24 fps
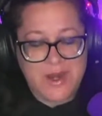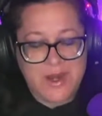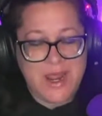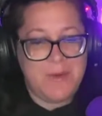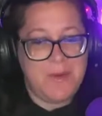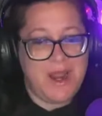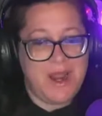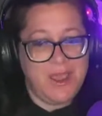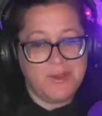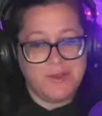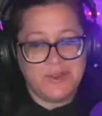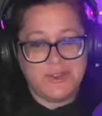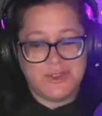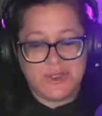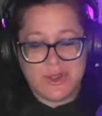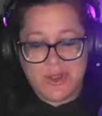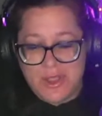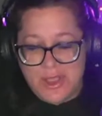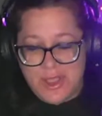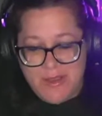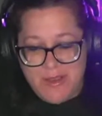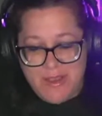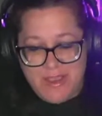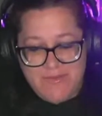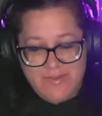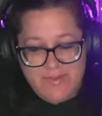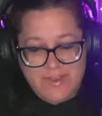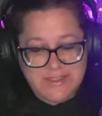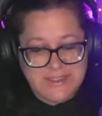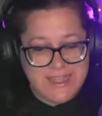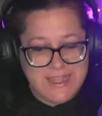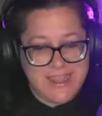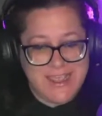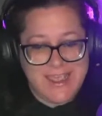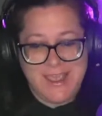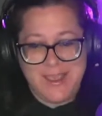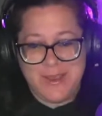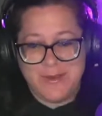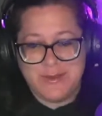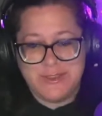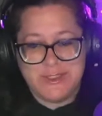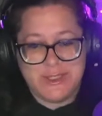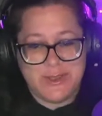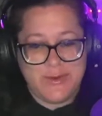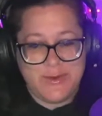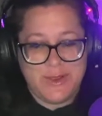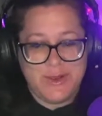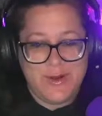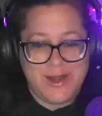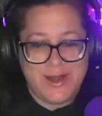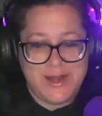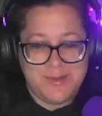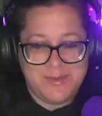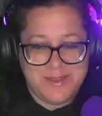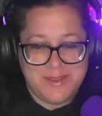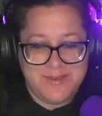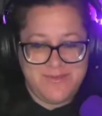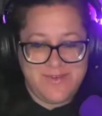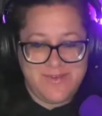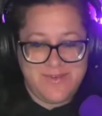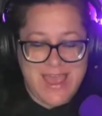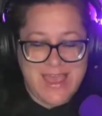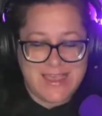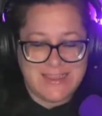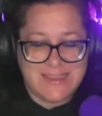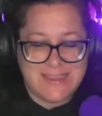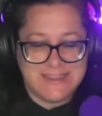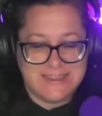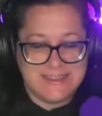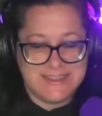When I go solo, it feels like I go so incredibly fast.